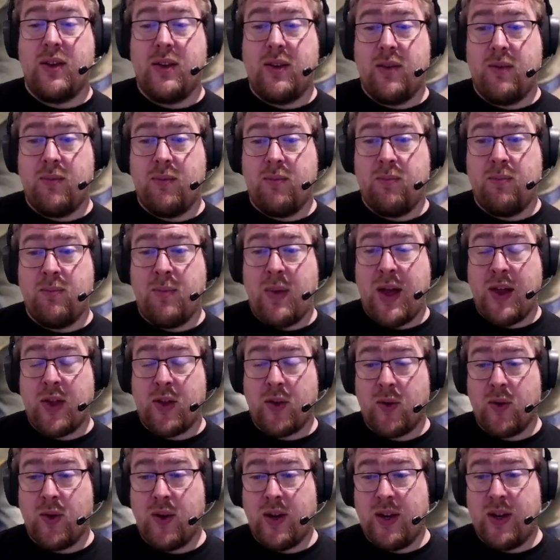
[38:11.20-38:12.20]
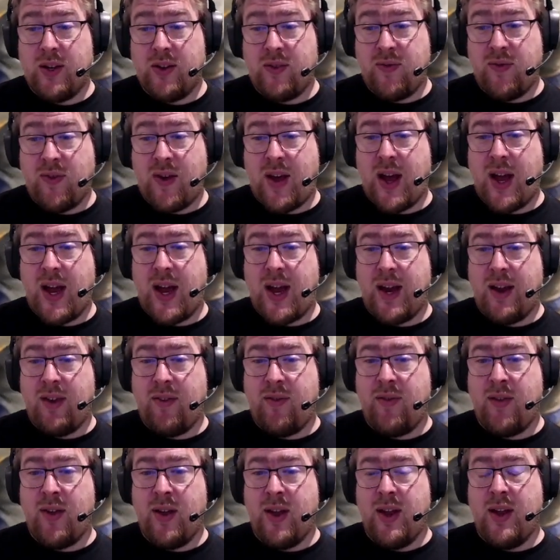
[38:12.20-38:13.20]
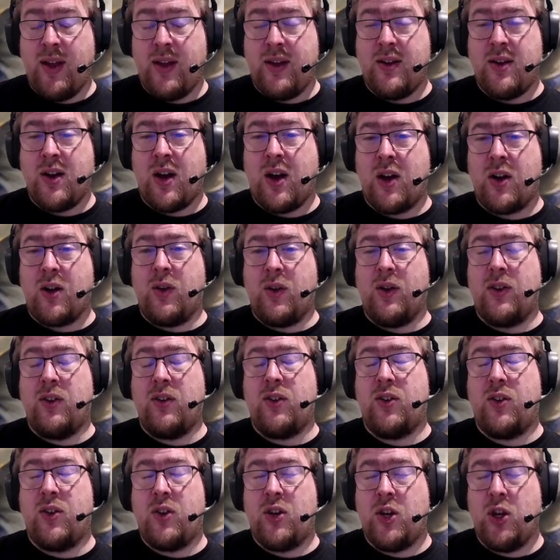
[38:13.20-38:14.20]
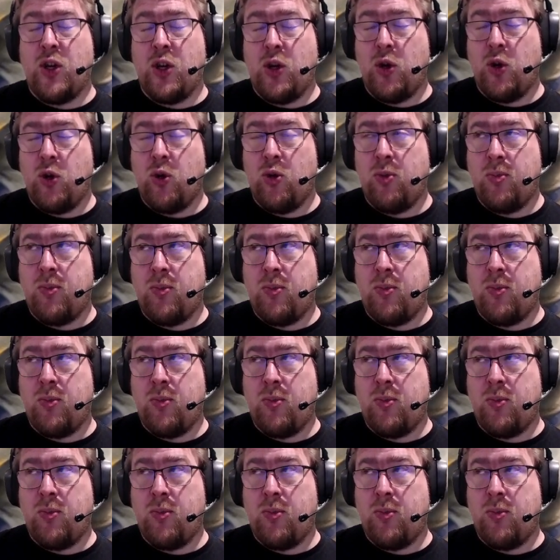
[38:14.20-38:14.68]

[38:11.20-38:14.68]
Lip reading: Mother is 5, daughter is 2,